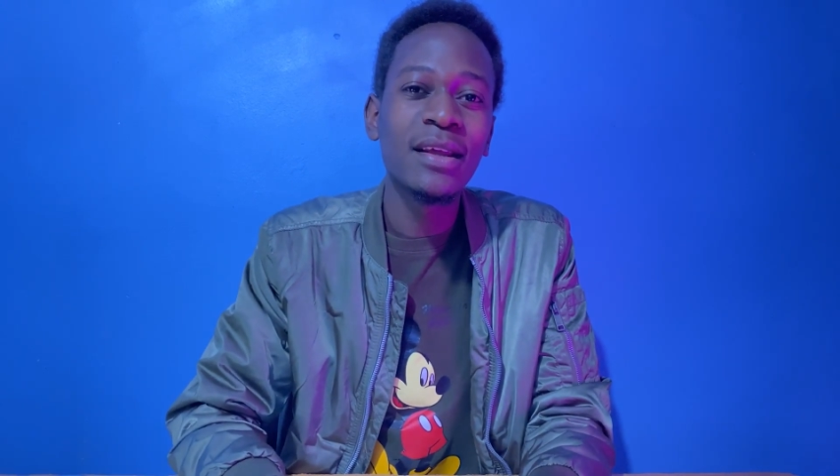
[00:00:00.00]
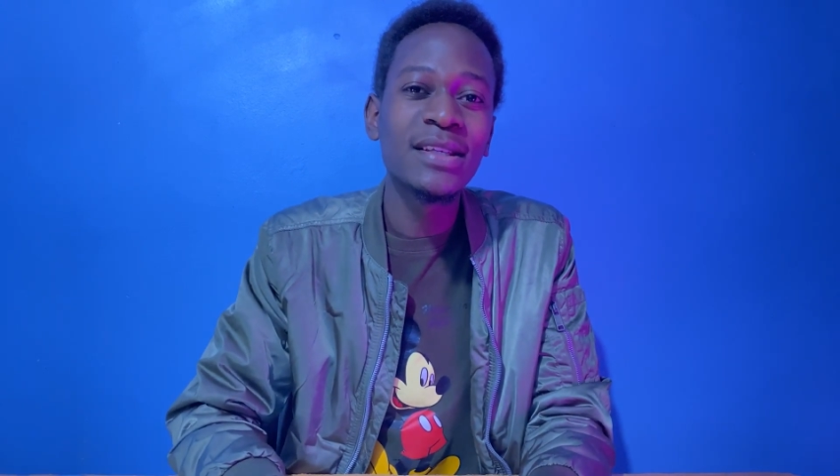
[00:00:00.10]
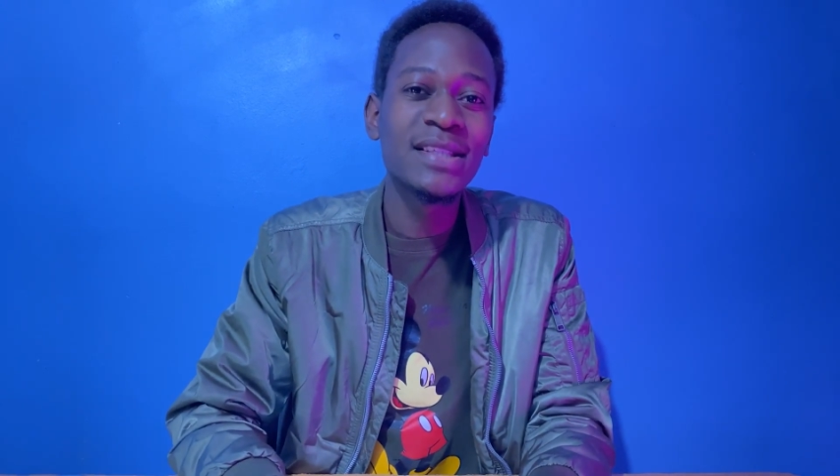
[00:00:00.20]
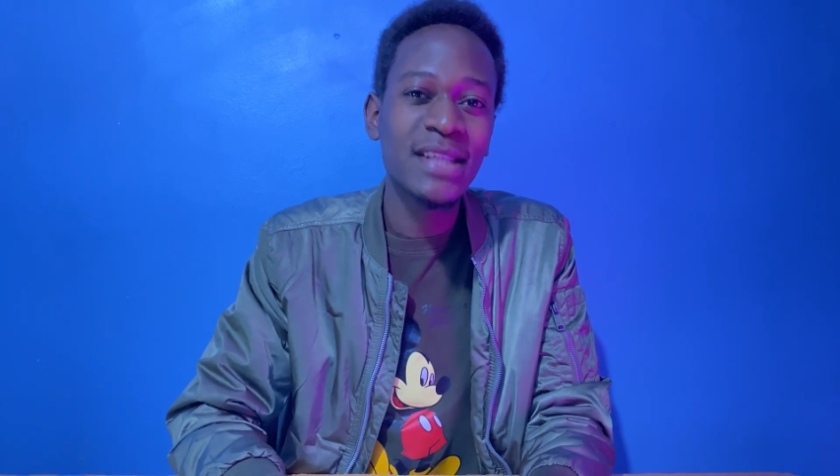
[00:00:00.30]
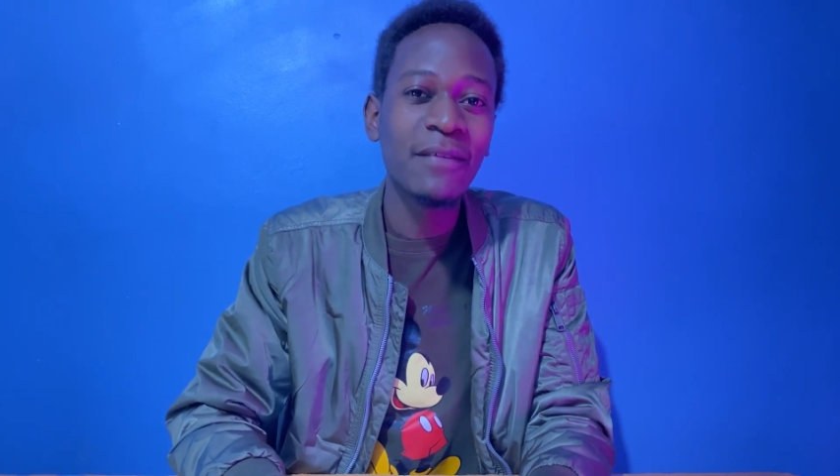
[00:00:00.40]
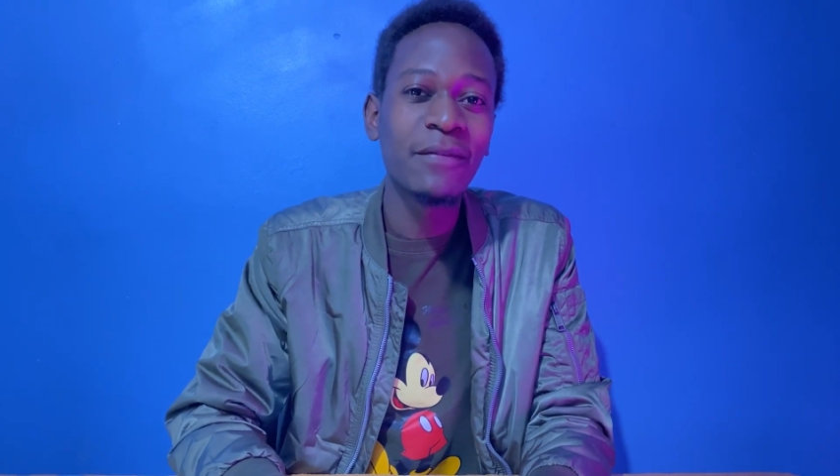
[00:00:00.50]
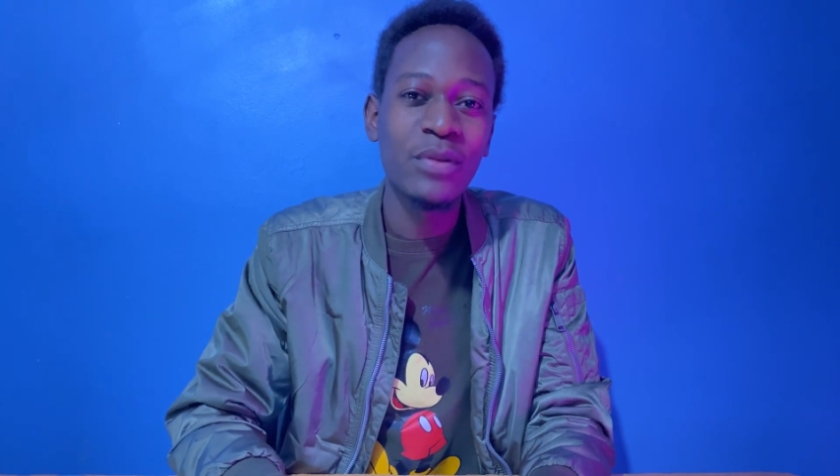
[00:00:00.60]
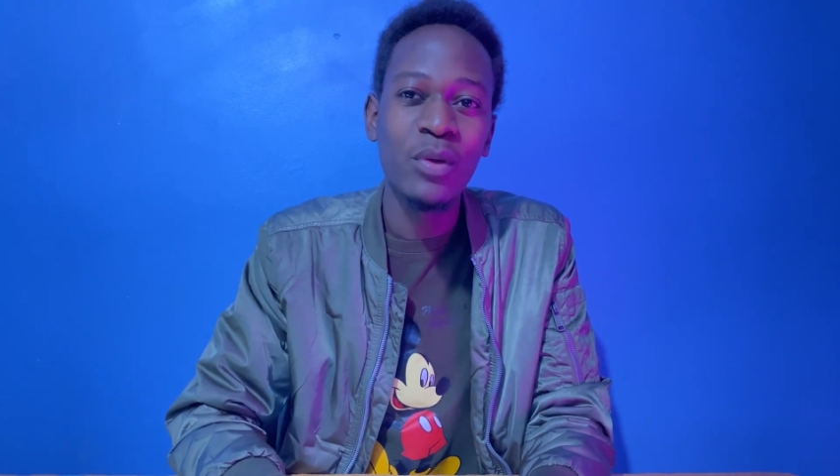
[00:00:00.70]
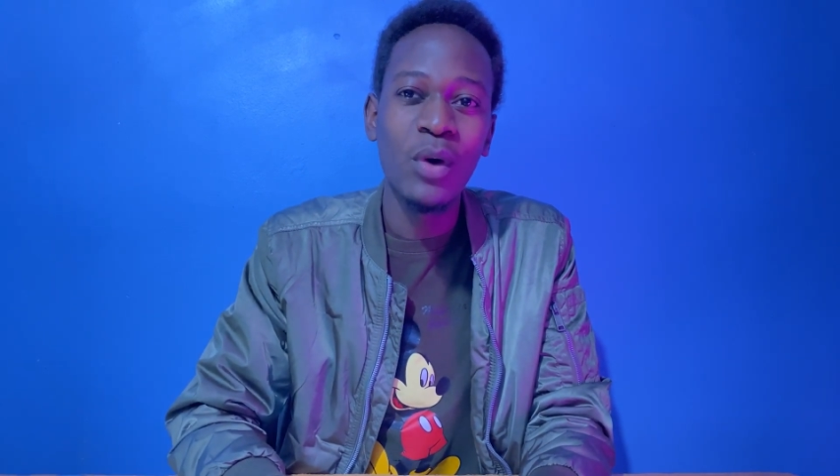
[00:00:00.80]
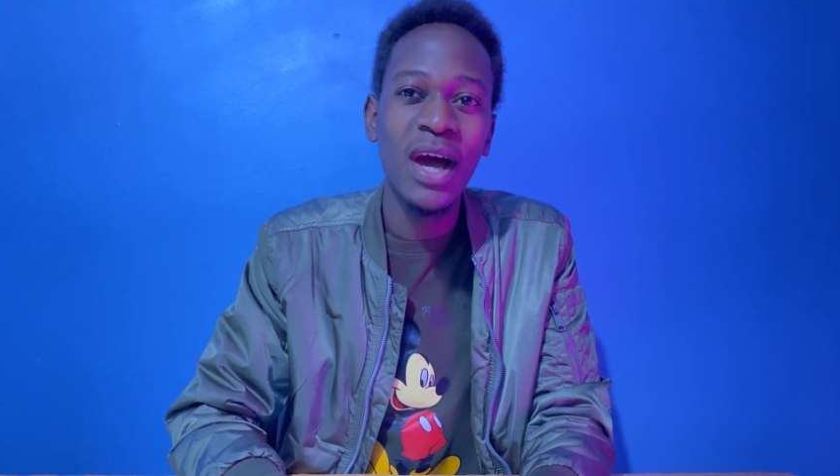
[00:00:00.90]
stuff
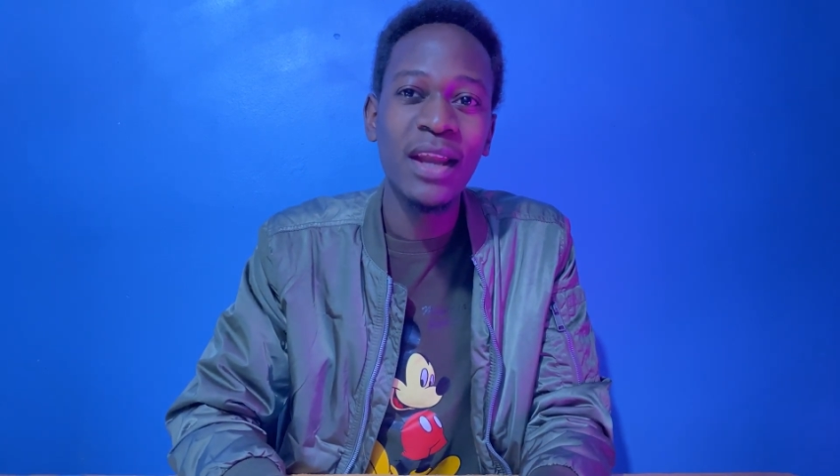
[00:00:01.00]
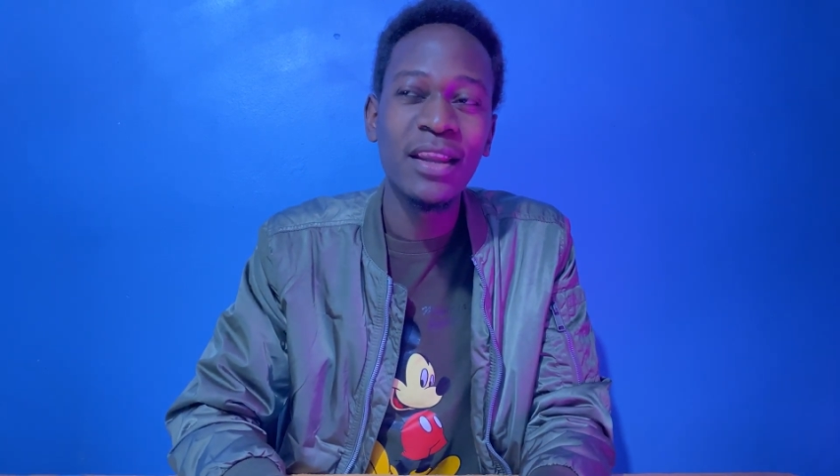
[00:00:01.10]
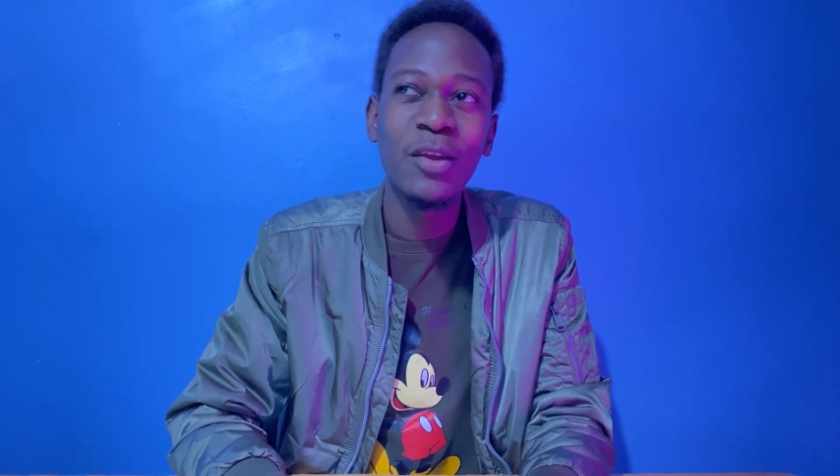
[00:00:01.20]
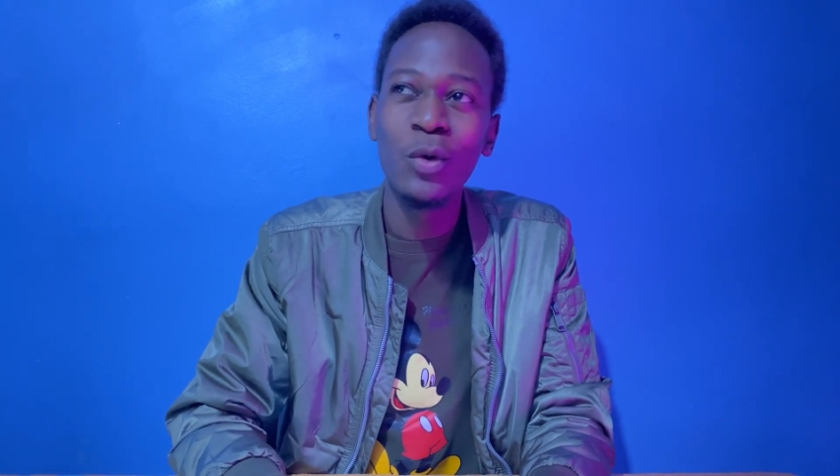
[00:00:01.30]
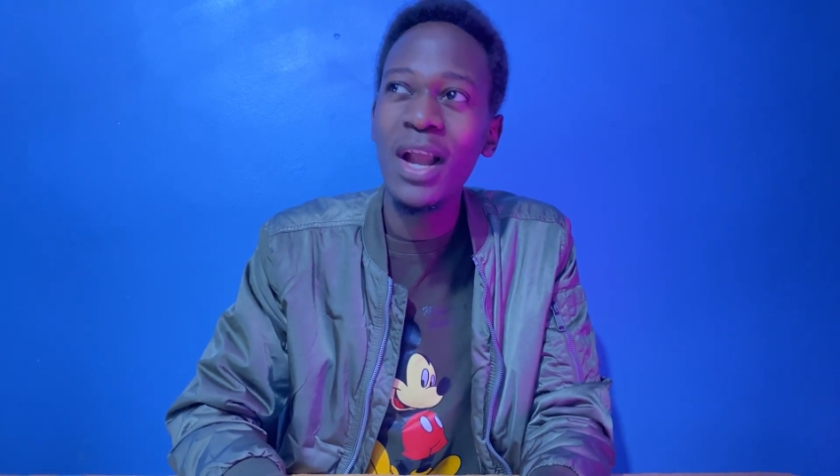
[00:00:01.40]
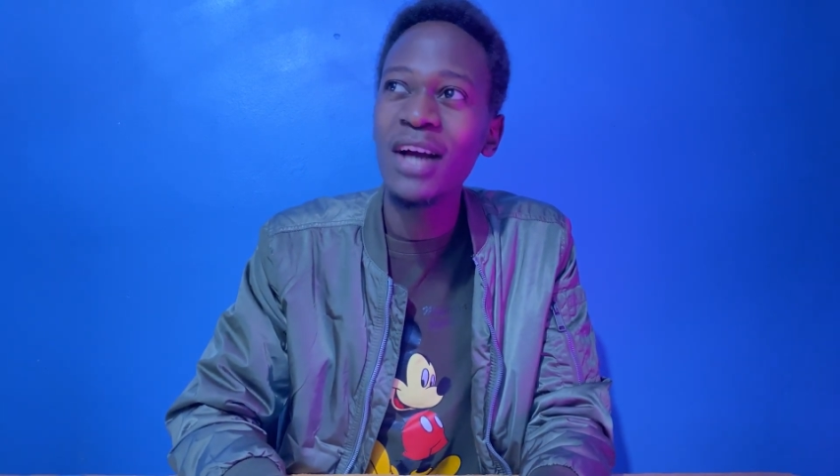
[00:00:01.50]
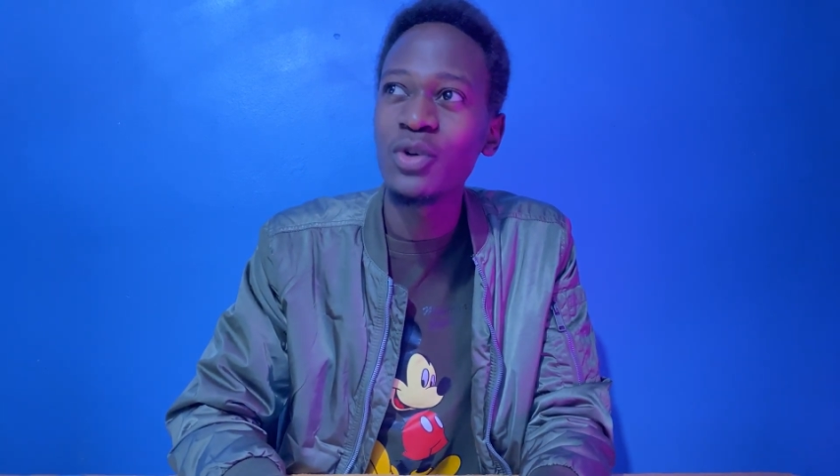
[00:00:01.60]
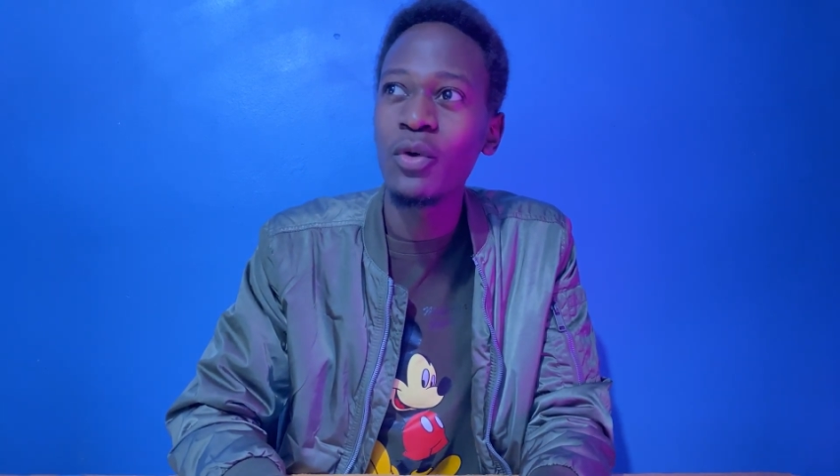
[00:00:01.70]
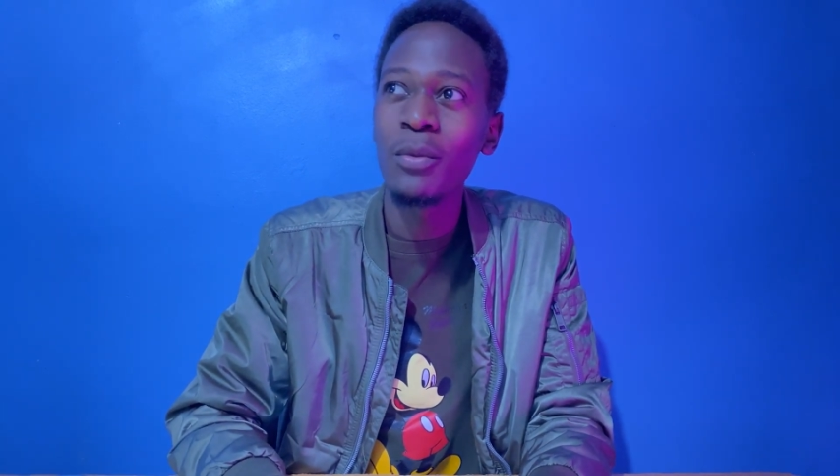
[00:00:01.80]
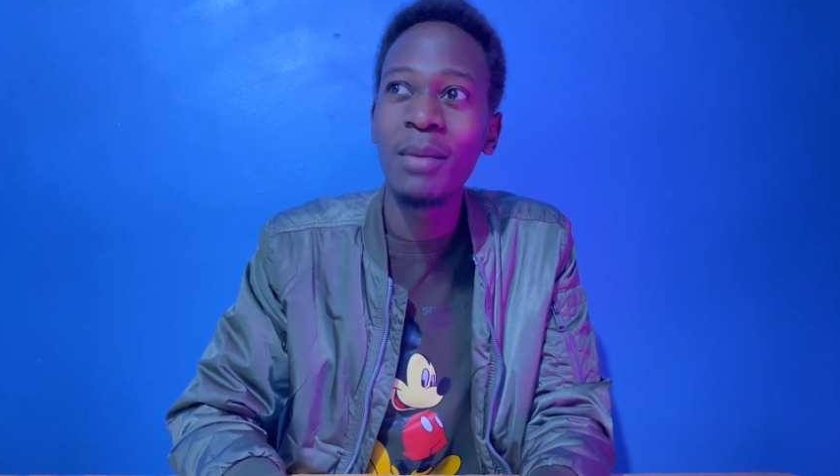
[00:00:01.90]
with your hand, you'll
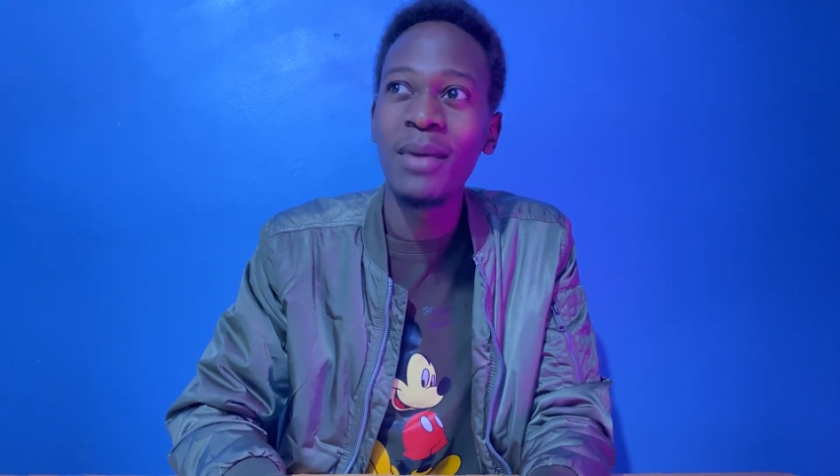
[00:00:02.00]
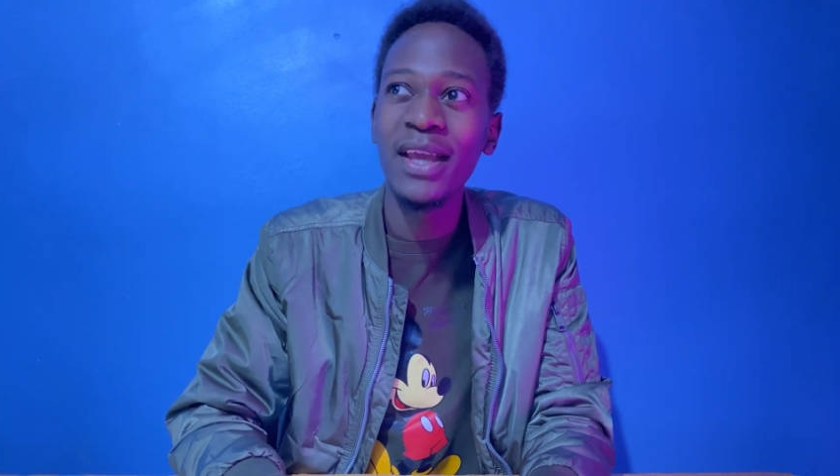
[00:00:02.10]
actually remember